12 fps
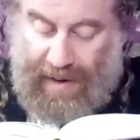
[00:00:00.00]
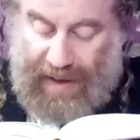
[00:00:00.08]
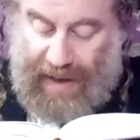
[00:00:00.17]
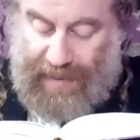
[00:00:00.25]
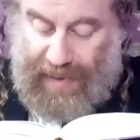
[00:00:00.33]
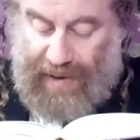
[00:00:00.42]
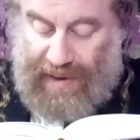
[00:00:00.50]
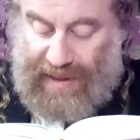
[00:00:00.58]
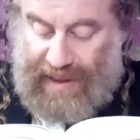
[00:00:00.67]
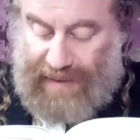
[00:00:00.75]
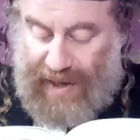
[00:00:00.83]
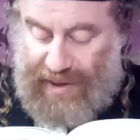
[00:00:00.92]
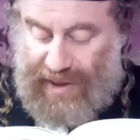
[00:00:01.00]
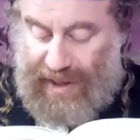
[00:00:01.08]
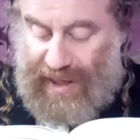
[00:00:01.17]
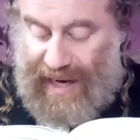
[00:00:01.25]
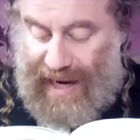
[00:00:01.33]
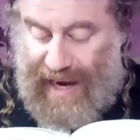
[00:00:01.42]
Okay, because it's
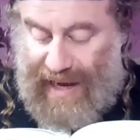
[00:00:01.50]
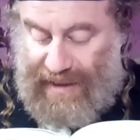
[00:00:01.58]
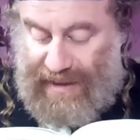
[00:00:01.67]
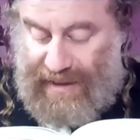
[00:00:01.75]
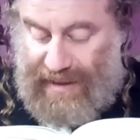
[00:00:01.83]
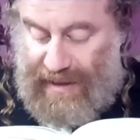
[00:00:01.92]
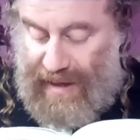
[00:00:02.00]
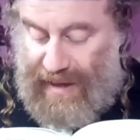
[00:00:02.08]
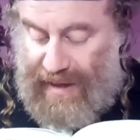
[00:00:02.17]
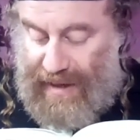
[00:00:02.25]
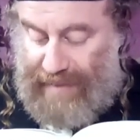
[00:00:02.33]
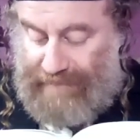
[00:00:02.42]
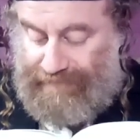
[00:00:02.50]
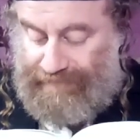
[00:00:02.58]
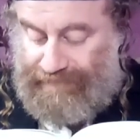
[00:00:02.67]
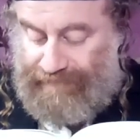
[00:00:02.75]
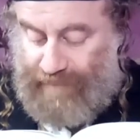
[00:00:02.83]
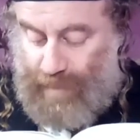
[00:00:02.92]
mentioned in Horayos,
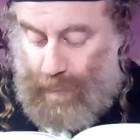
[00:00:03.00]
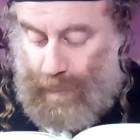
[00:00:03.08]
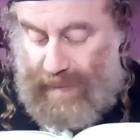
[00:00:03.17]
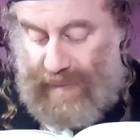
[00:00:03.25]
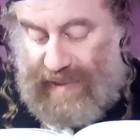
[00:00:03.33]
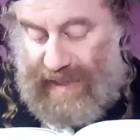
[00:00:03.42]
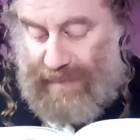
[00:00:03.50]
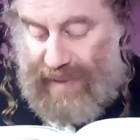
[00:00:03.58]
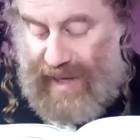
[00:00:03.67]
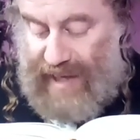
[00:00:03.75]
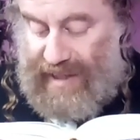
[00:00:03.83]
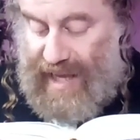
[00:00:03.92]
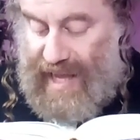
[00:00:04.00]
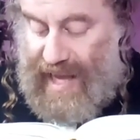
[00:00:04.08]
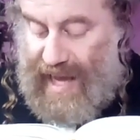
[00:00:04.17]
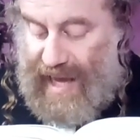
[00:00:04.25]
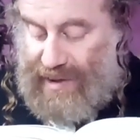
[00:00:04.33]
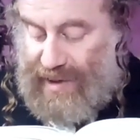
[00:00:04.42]
um, same place,
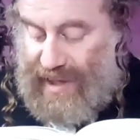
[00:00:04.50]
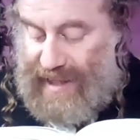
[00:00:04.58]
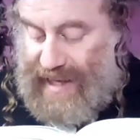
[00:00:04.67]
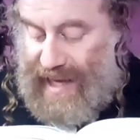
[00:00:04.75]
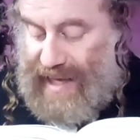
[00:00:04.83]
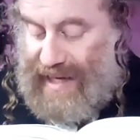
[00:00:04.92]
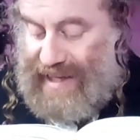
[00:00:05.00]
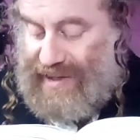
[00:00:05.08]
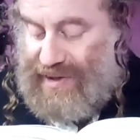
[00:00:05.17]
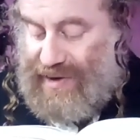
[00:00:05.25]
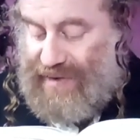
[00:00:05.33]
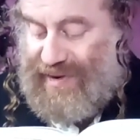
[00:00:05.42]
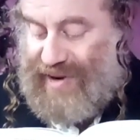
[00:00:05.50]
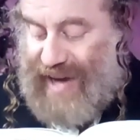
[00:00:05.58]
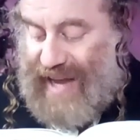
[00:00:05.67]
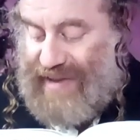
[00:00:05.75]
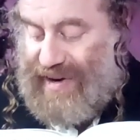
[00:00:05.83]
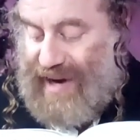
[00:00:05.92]
a Torah scholar deserves
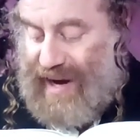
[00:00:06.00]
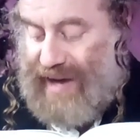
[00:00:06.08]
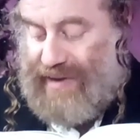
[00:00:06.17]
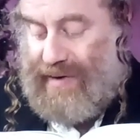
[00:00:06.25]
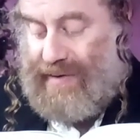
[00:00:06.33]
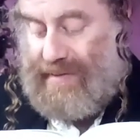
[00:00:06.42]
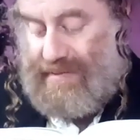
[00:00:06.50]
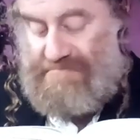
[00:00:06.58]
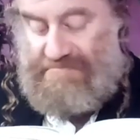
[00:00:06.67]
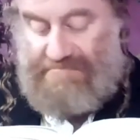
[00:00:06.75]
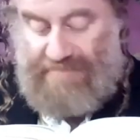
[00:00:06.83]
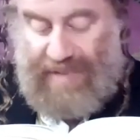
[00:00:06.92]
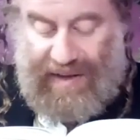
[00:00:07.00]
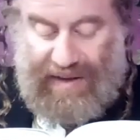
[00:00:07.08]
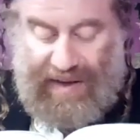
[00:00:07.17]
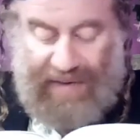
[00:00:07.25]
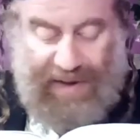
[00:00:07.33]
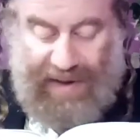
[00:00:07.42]
greater honor, right?
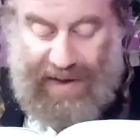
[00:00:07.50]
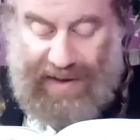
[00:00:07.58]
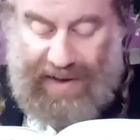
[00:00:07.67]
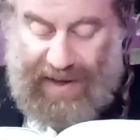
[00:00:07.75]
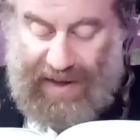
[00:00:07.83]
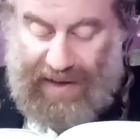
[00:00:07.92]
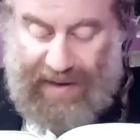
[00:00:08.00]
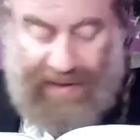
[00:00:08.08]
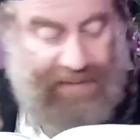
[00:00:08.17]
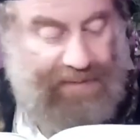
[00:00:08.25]
Even than the king.